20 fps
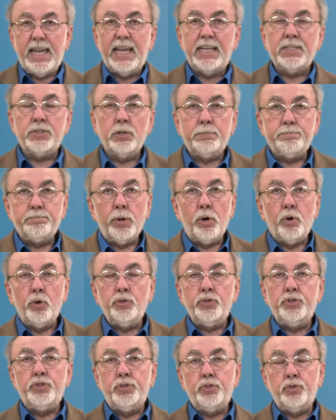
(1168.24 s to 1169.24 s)
as
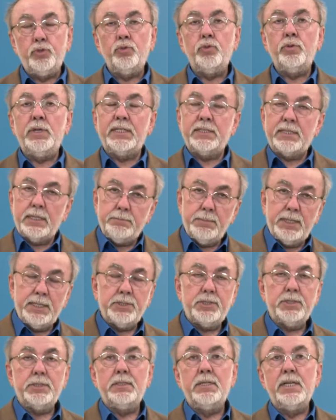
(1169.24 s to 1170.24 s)
opposed to, as I
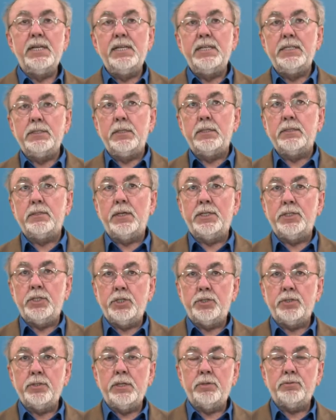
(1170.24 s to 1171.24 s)
mentioned,
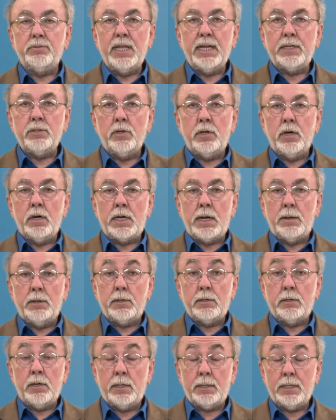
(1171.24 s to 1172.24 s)
traditional
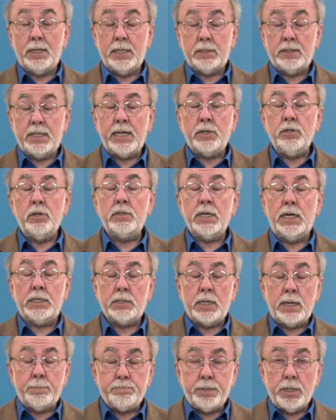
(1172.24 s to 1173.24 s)

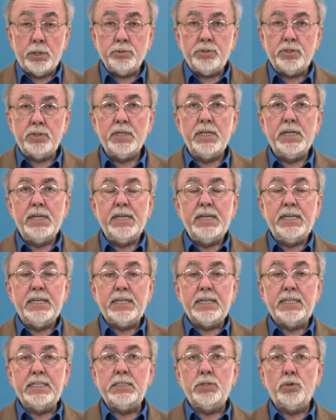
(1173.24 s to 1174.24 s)
technocratic approach
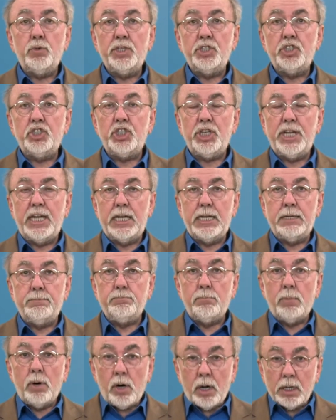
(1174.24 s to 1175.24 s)
in which a
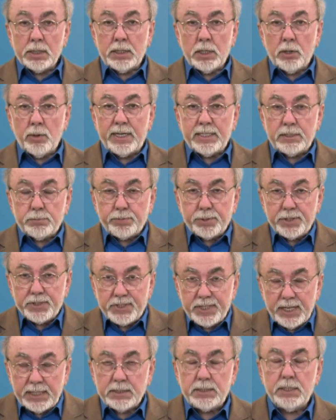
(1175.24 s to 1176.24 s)
model is
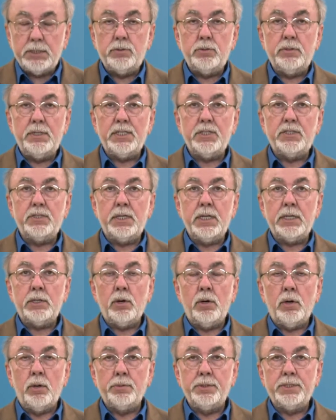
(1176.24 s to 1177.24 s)
presented to the
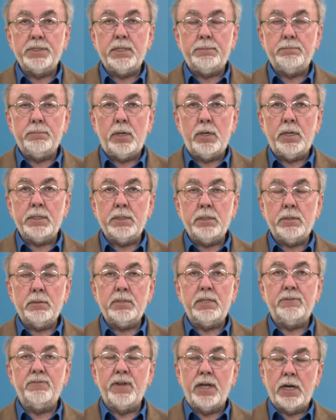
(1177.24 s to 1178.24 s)
stakeholders, a model
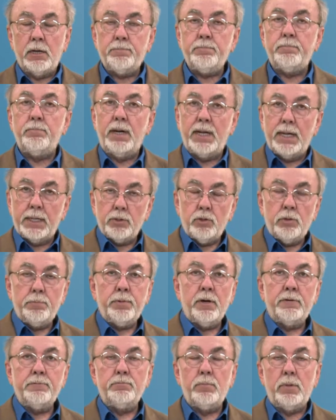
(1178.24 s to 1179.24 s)
developed by a
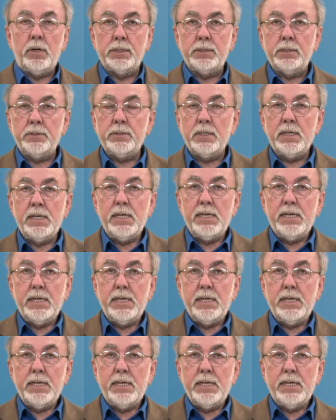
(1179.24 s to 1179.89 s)
group of models,